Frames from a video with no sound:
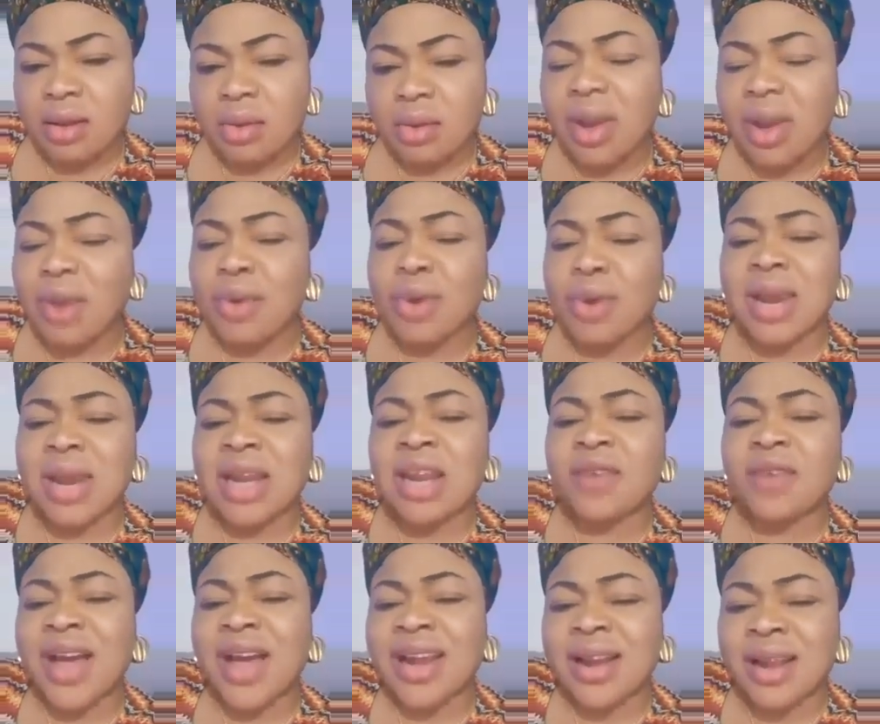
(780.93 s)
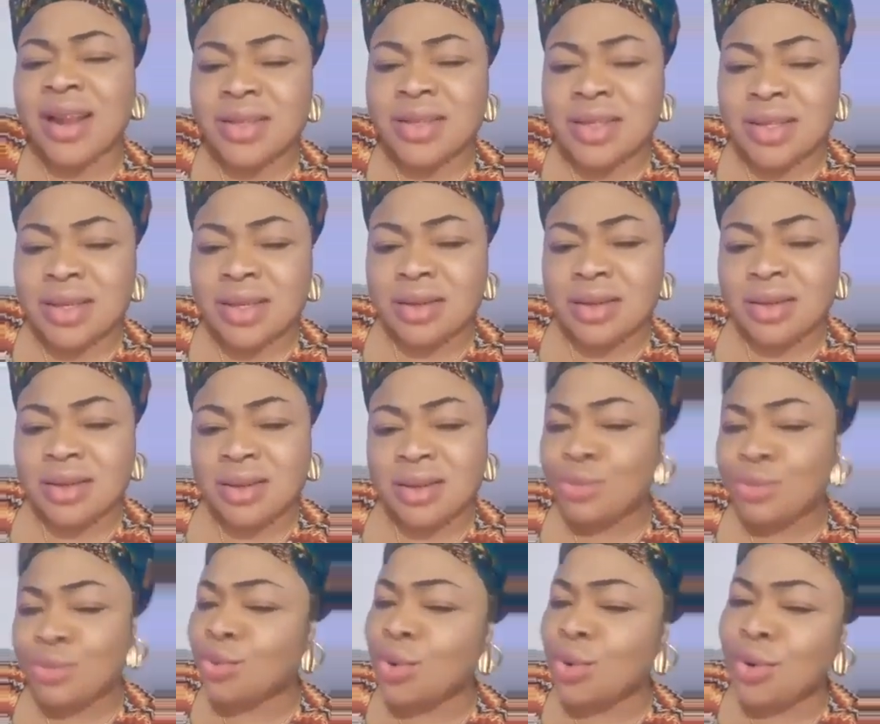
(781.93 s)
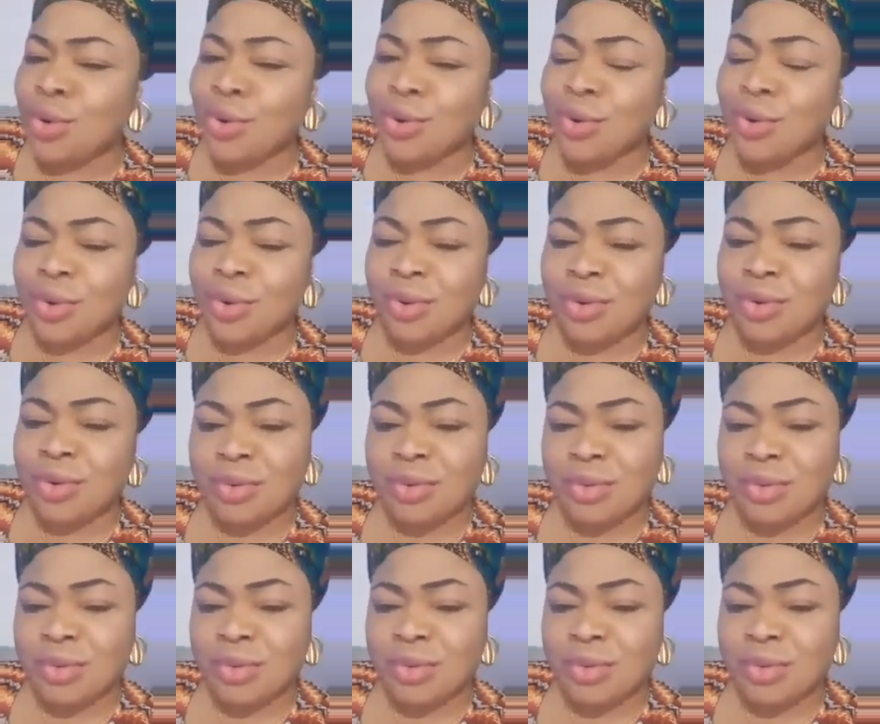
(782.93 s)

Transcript: why we never ready. No.